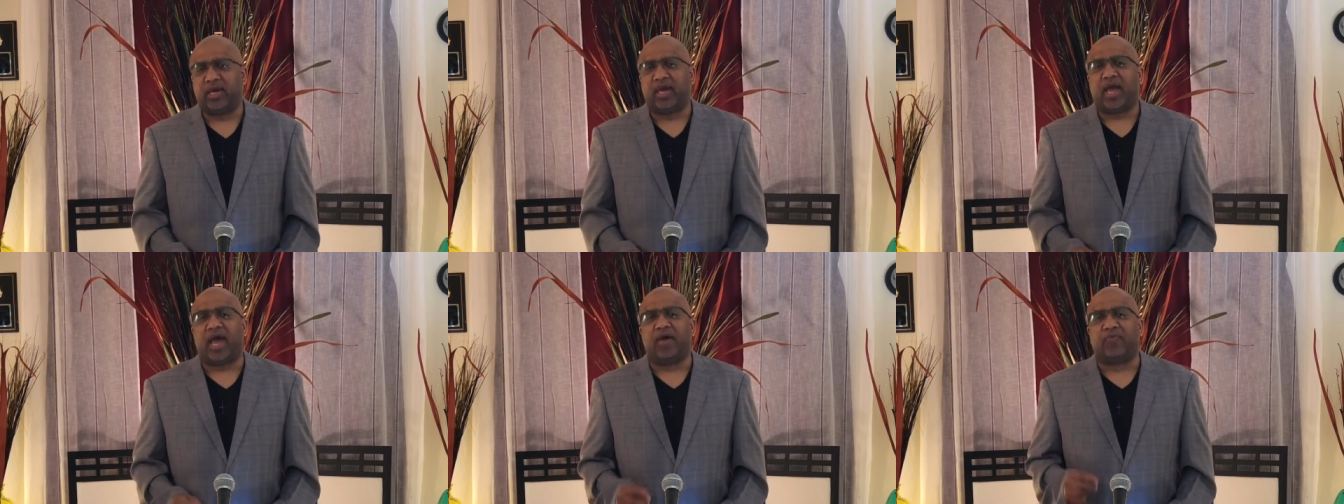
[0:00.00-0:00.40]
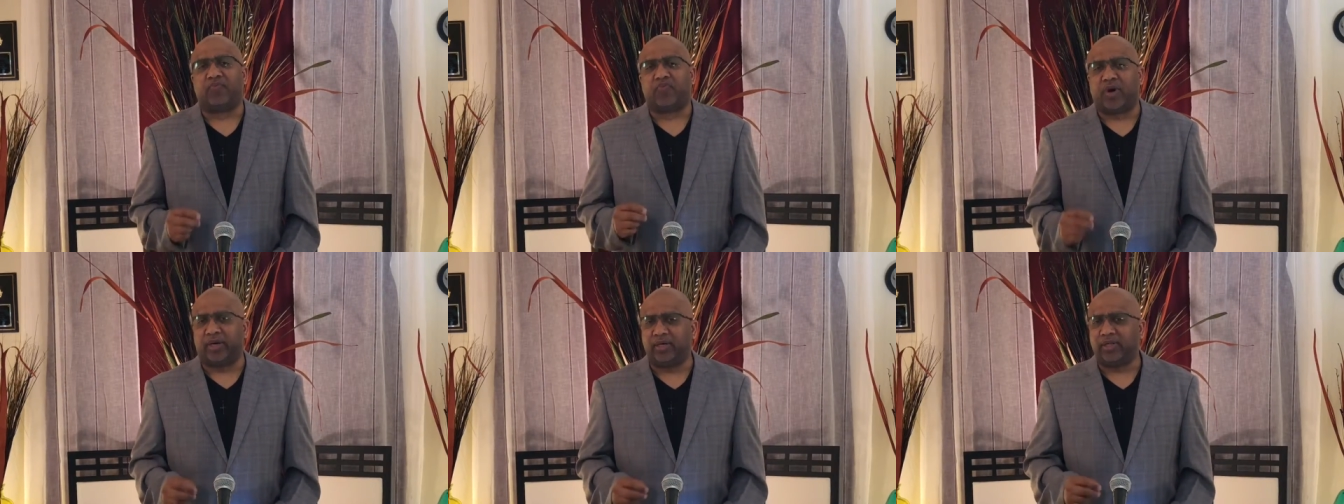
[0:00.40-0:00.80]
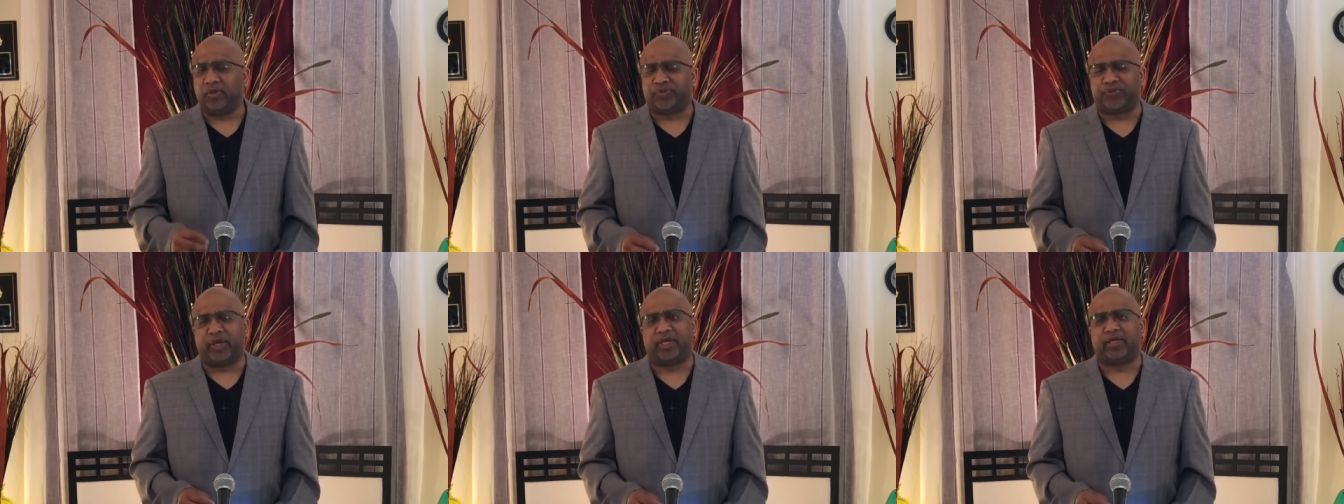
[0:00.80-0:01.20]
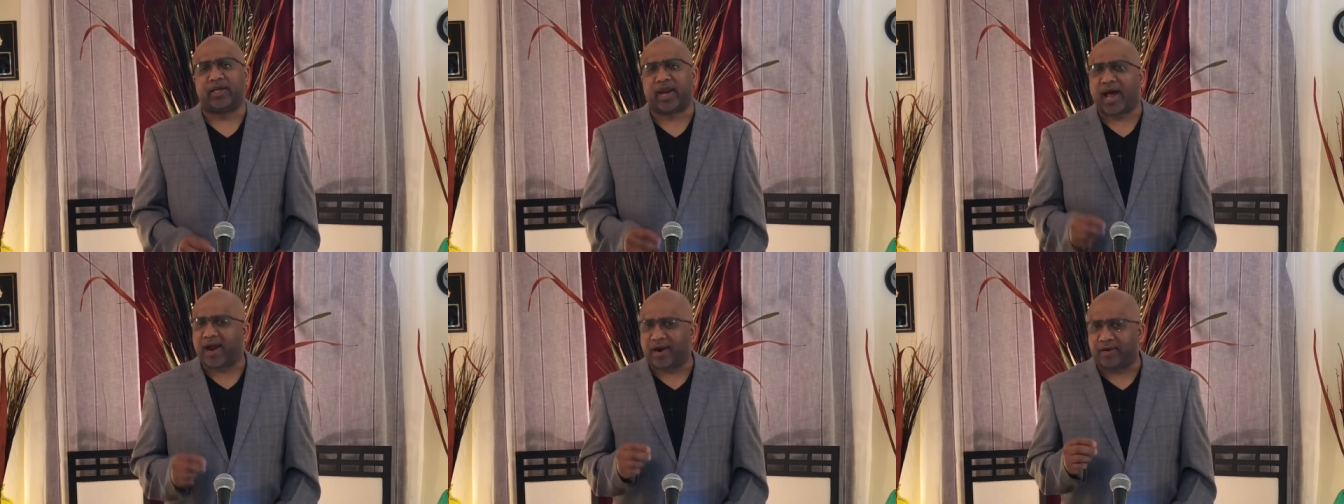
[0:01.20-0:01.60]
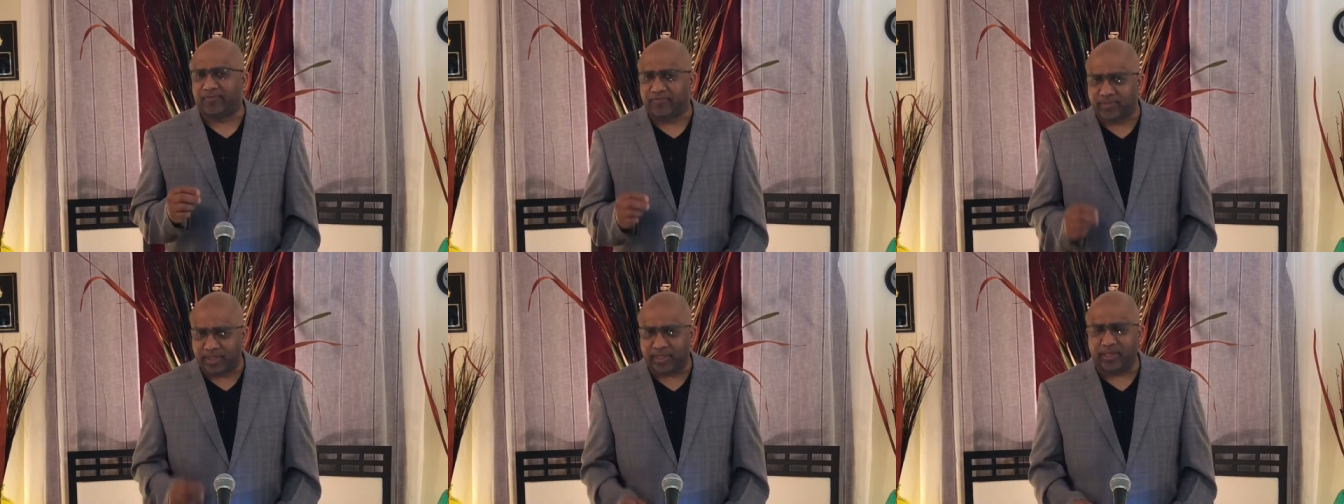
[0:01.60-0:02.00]
And one of the things that our
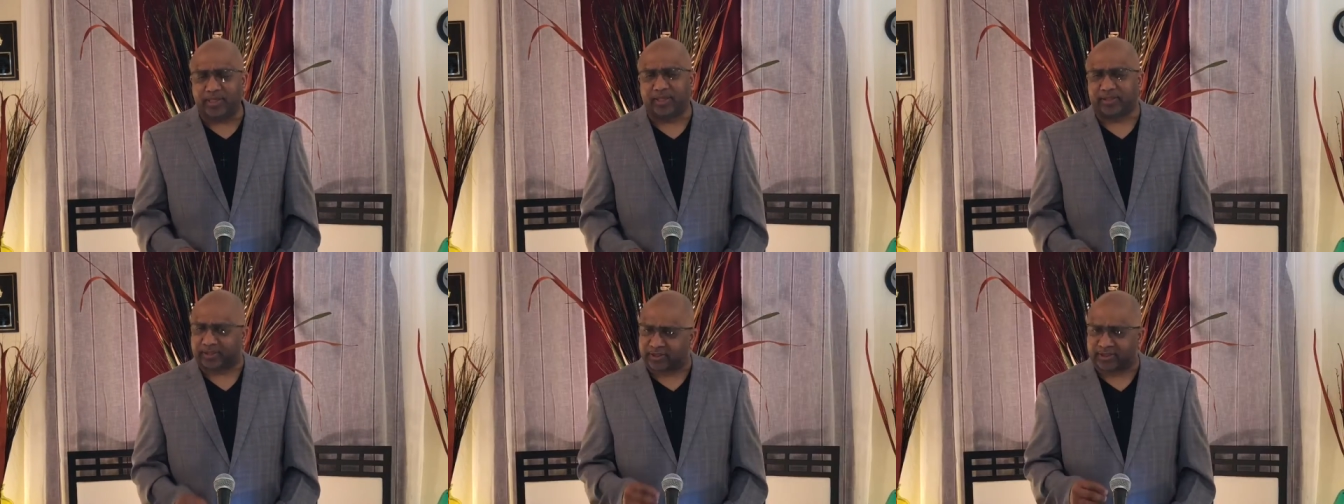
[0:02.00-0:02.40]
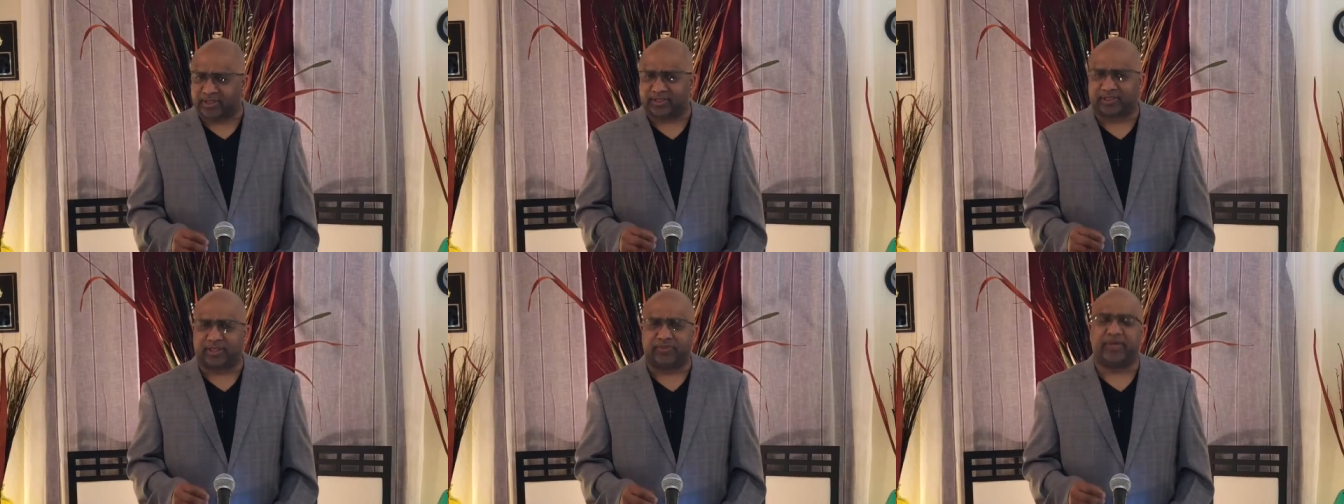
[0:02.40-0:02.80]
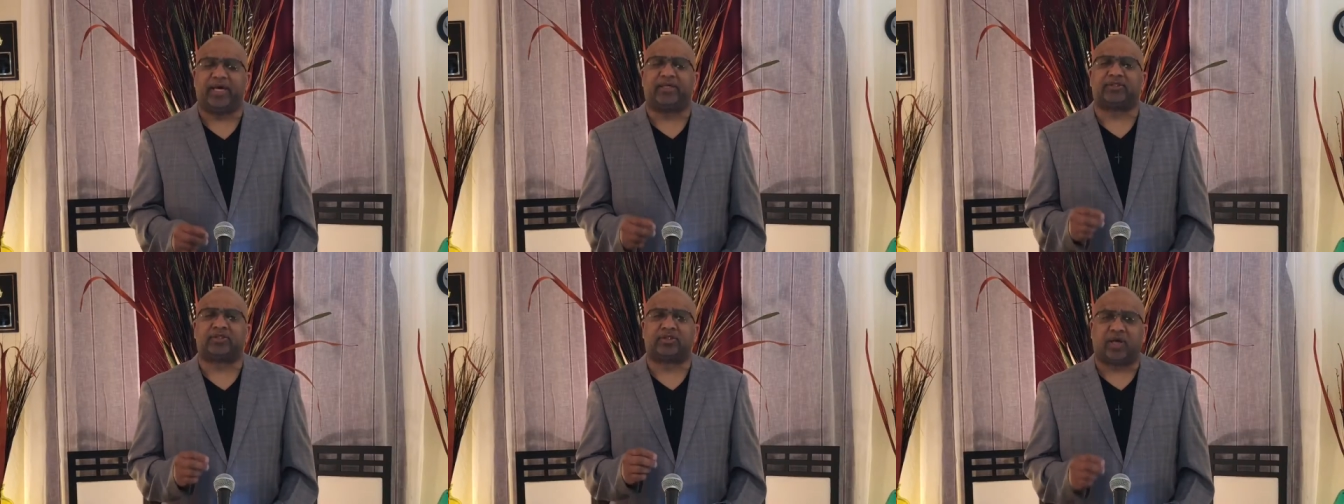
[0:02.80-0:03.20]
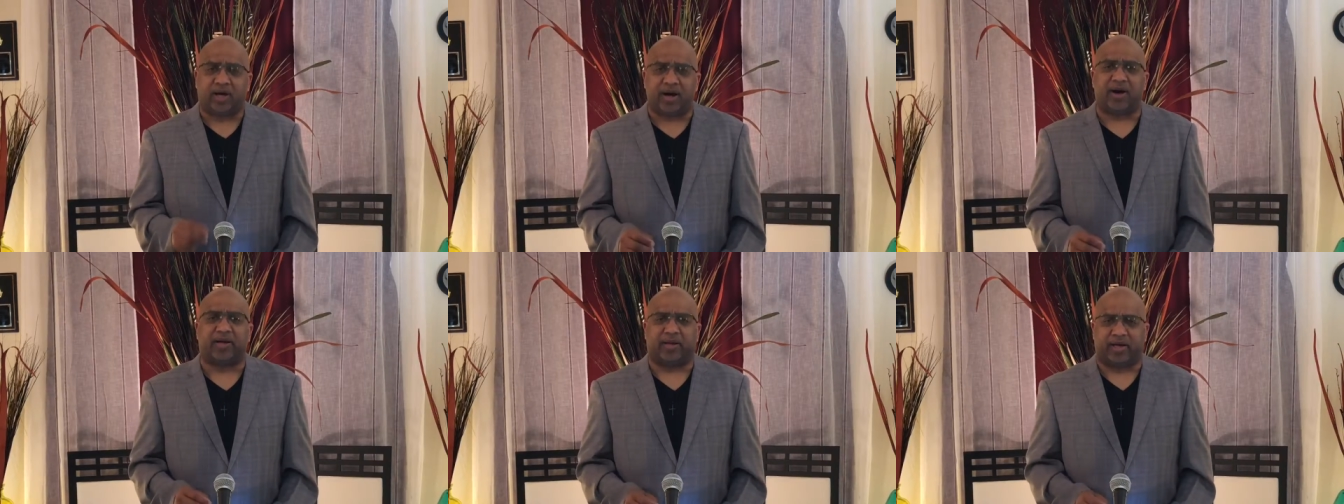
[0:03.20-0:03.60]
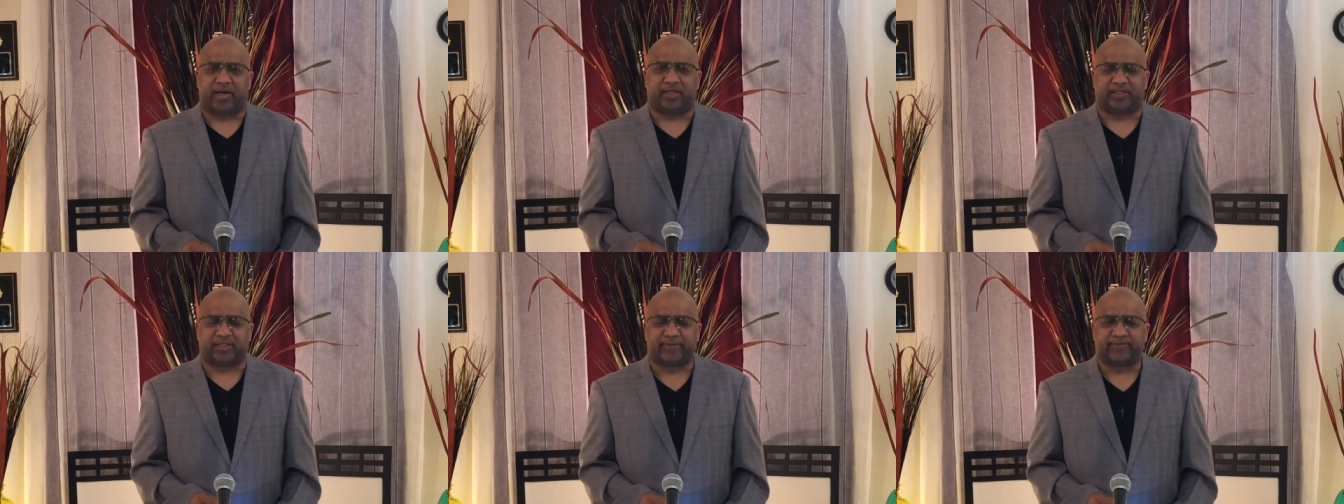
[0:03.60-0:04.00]
media system has taught
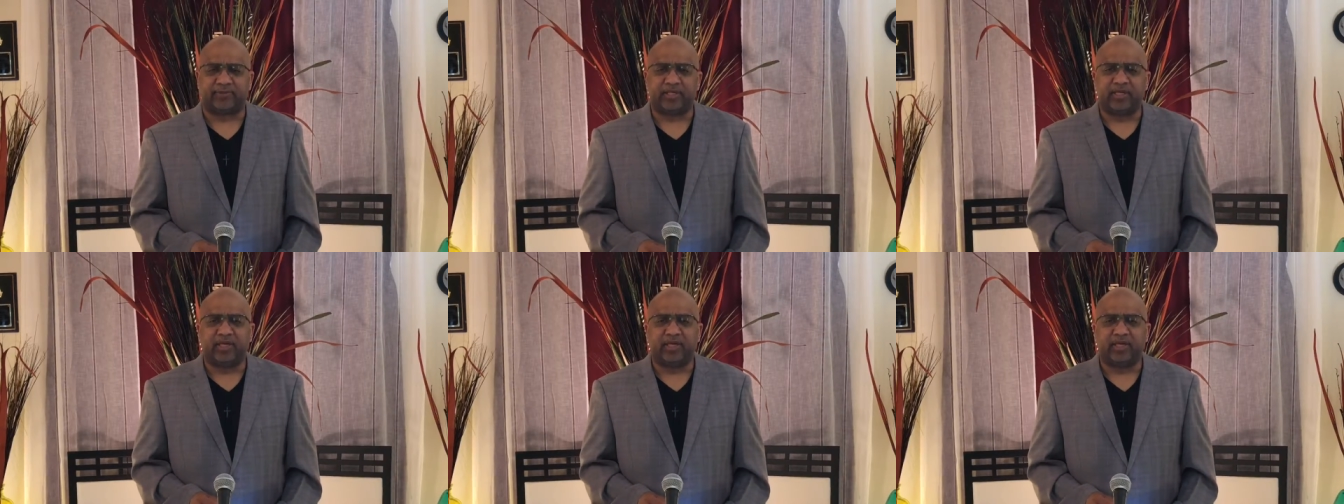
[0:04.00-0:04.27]
us